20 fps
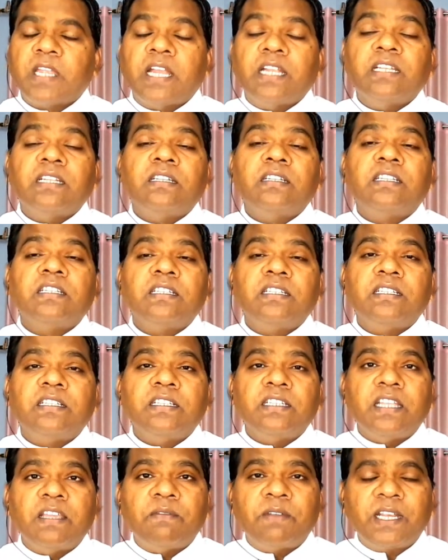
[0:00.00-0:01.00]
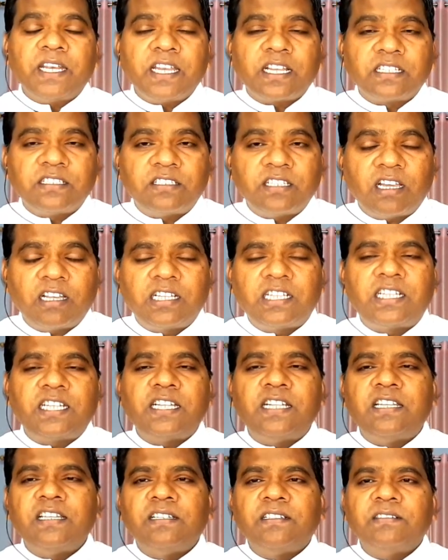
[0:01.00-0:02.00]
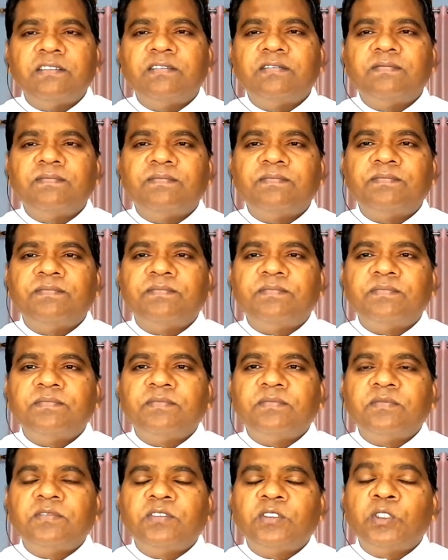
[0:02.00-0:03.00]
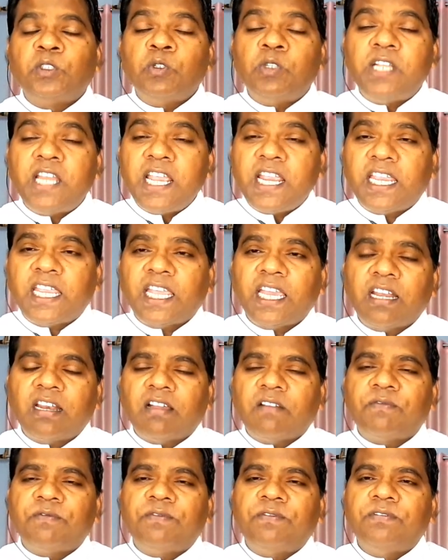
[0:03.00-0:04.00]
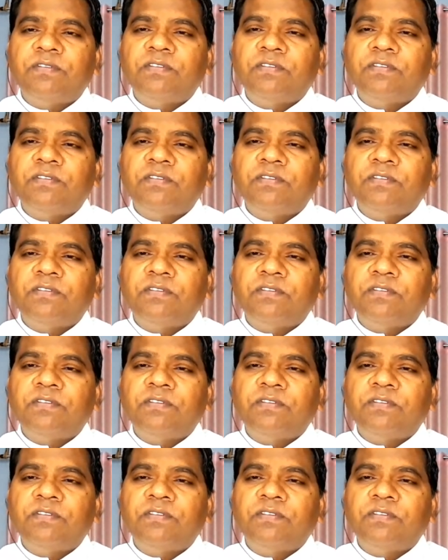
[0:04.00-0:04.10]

and they were exhorted to take care of